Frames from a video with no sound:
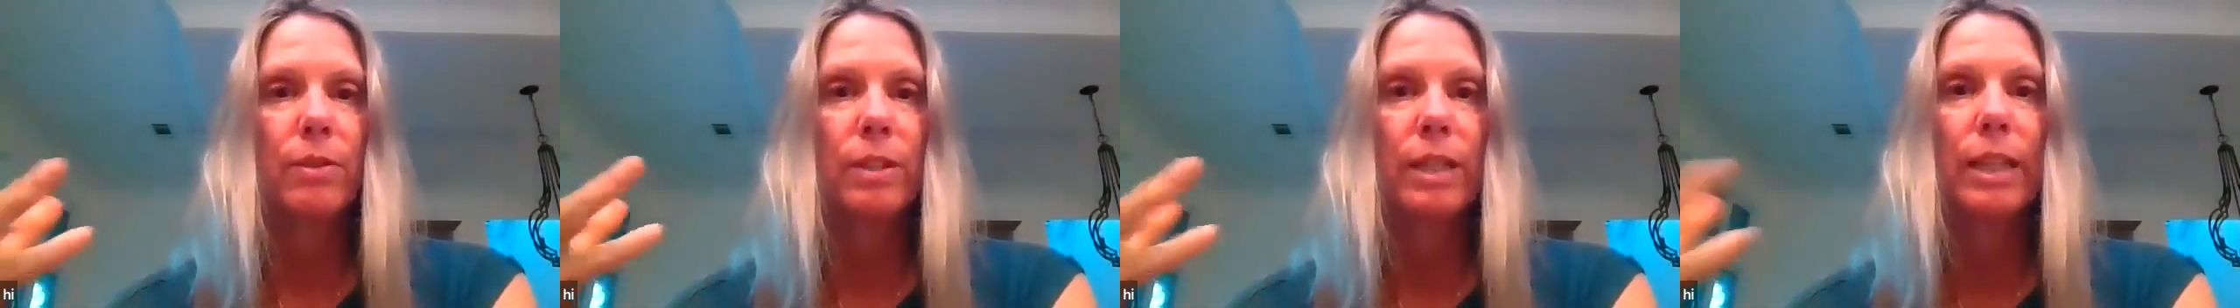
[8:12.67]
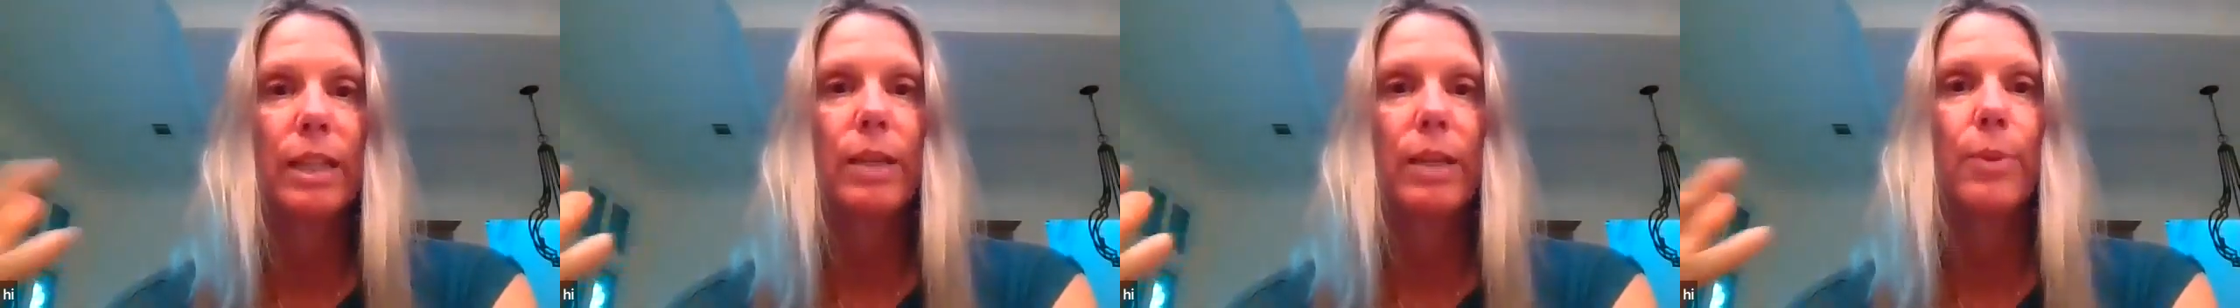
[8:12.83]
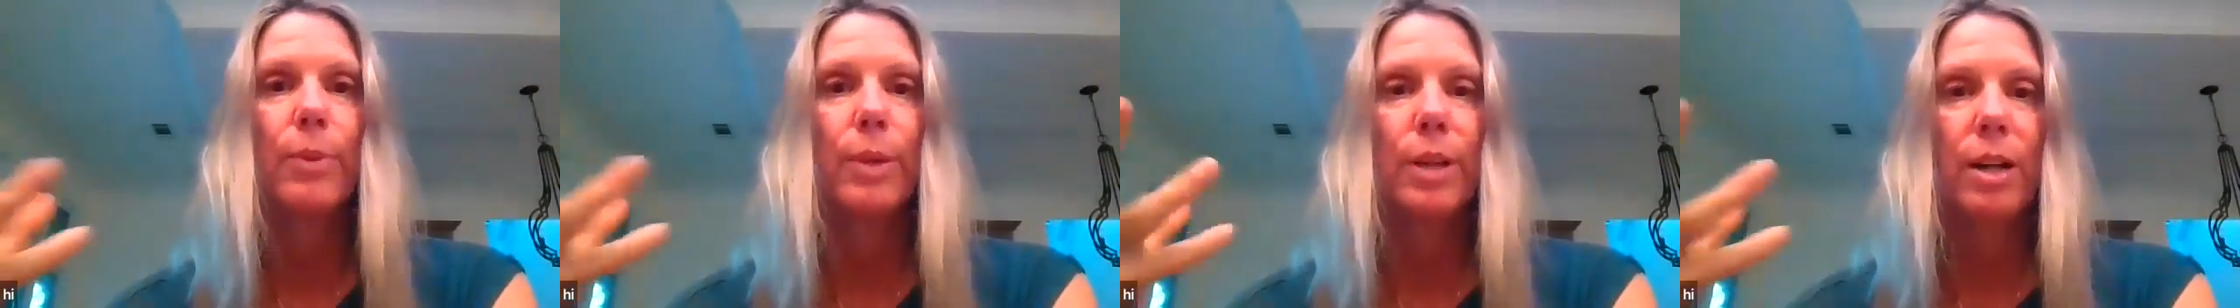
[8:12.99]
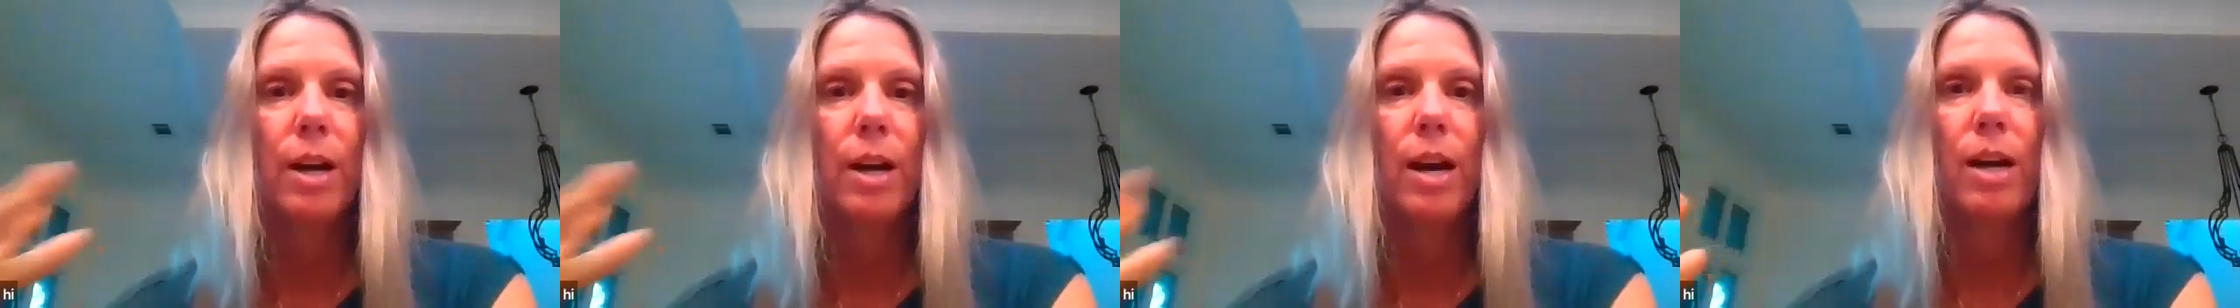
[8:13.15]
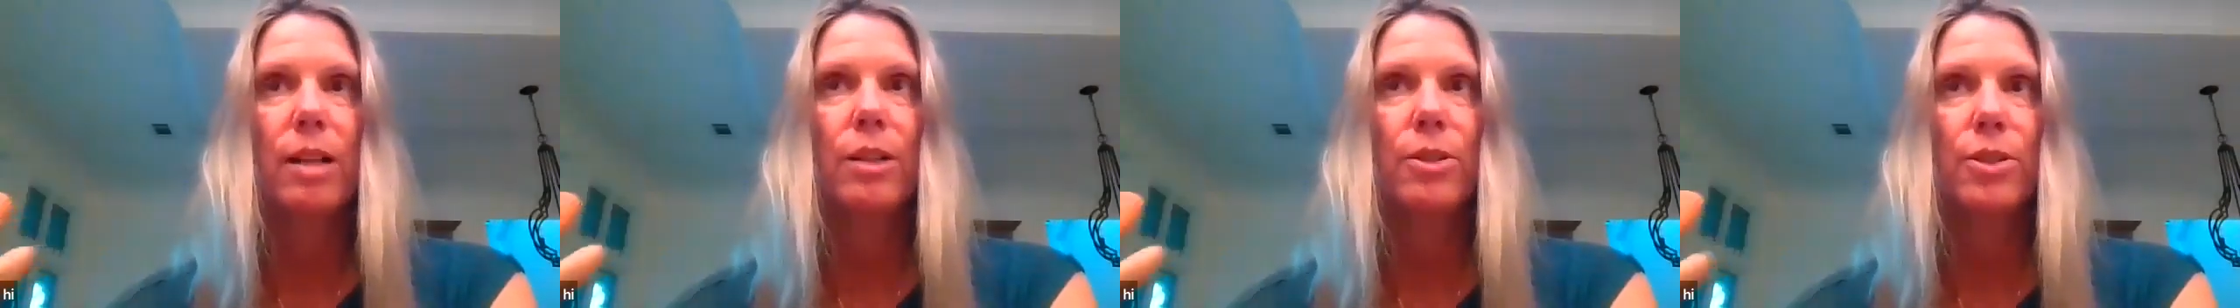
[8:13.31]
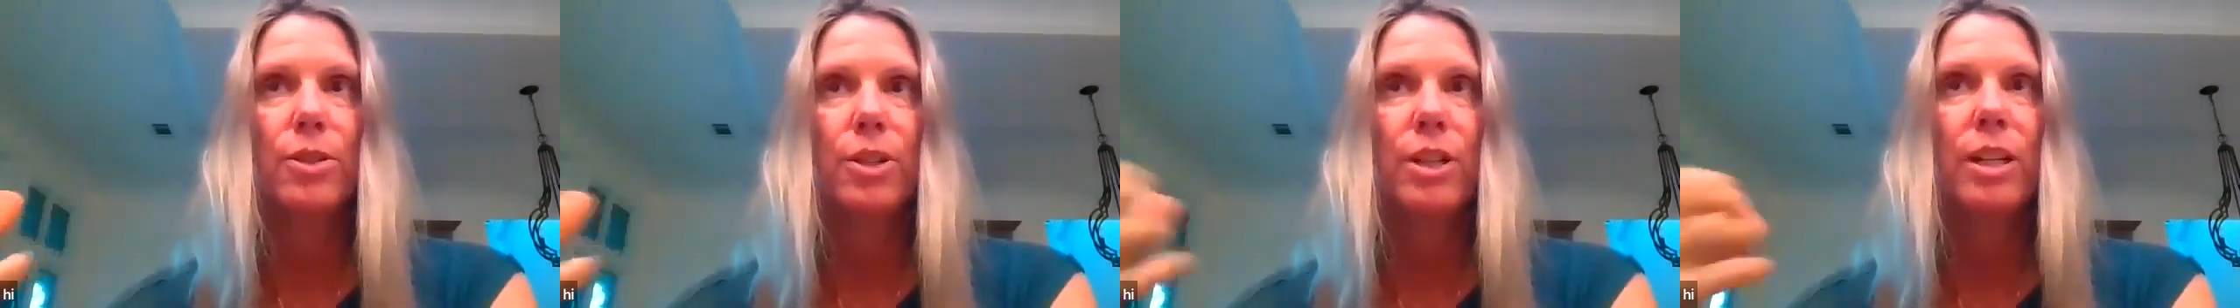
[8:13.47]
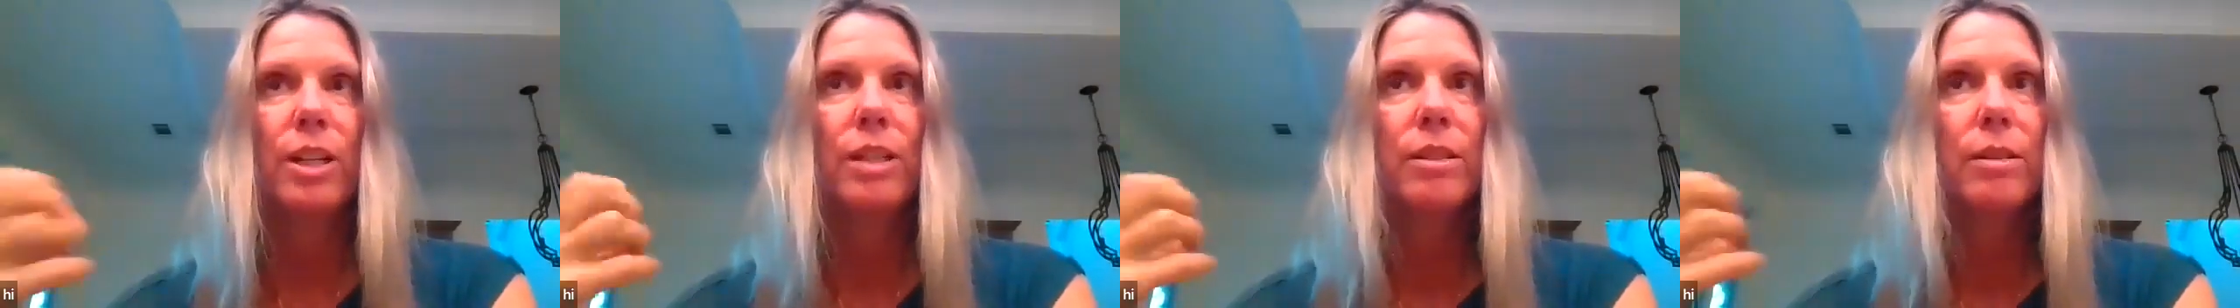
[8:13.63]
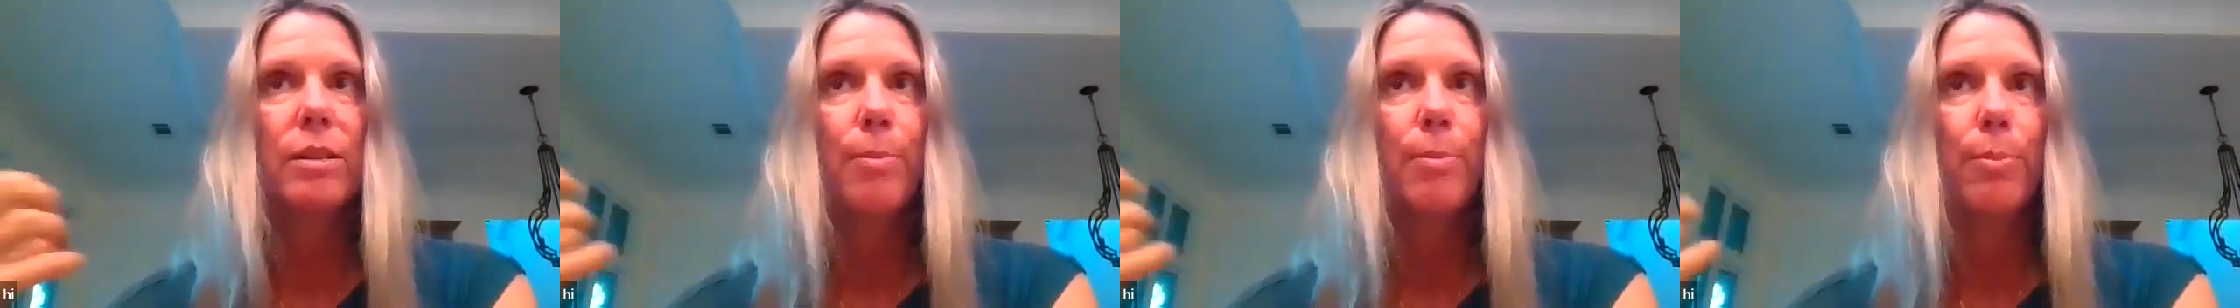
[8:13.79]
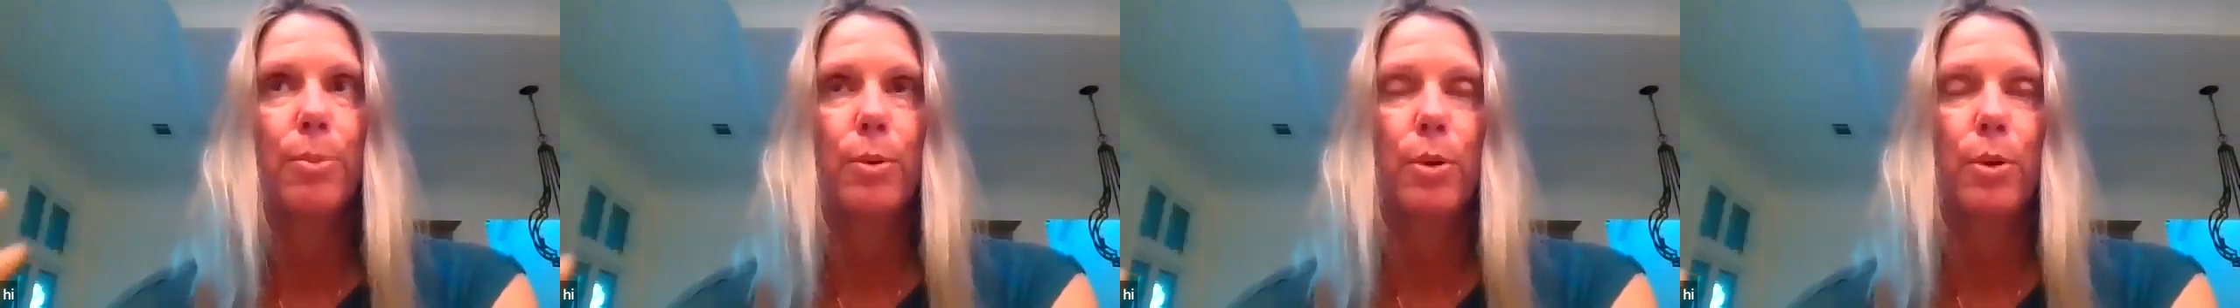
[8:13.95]
liquid collagen, it's
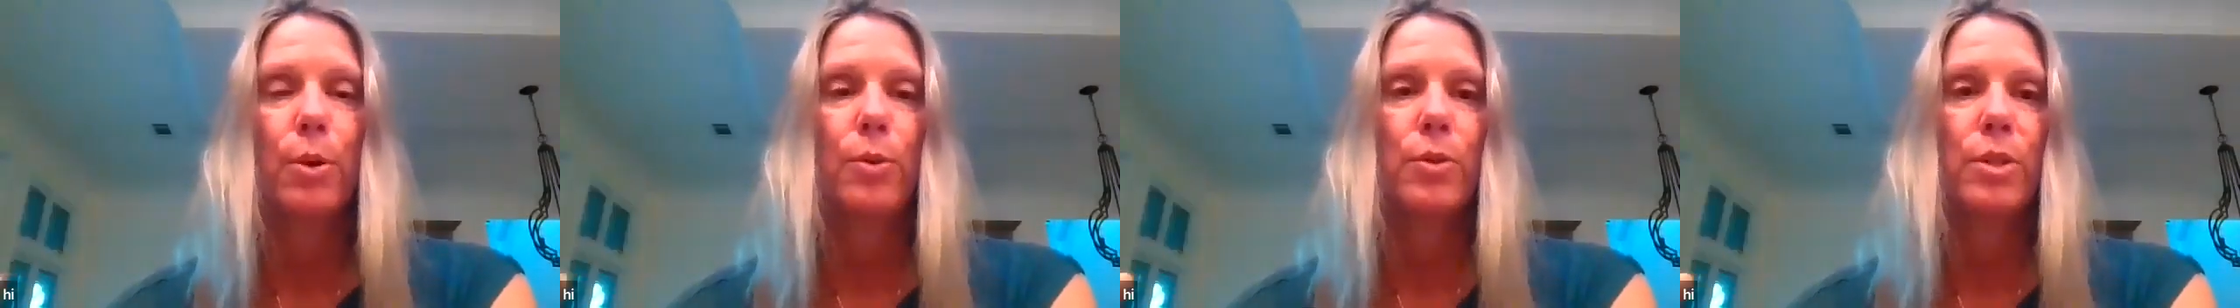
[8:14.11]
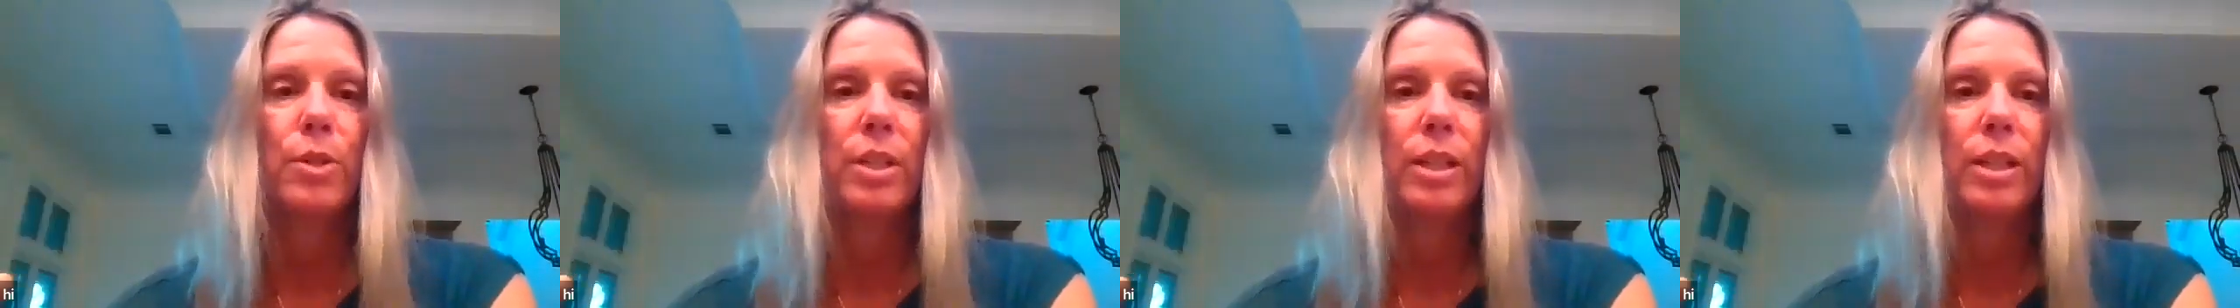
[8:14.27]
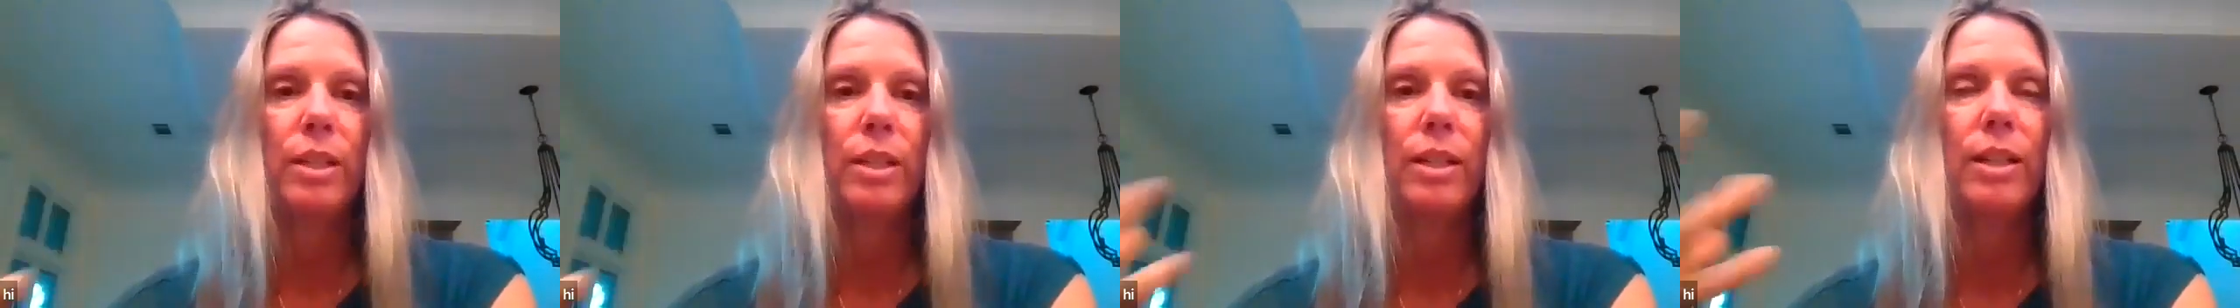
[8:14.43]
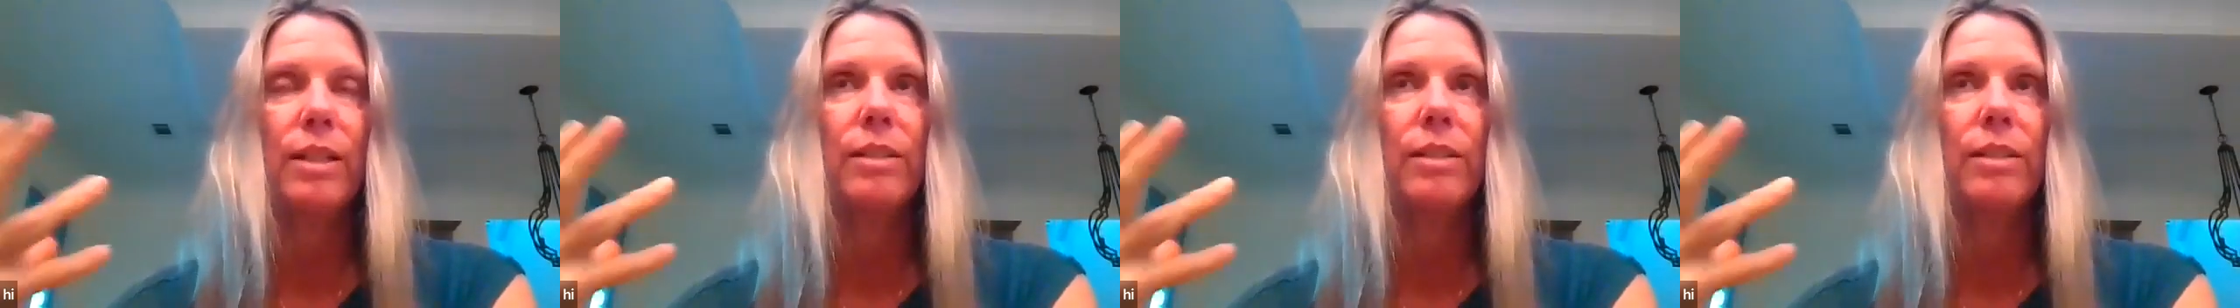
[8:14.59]
a protein.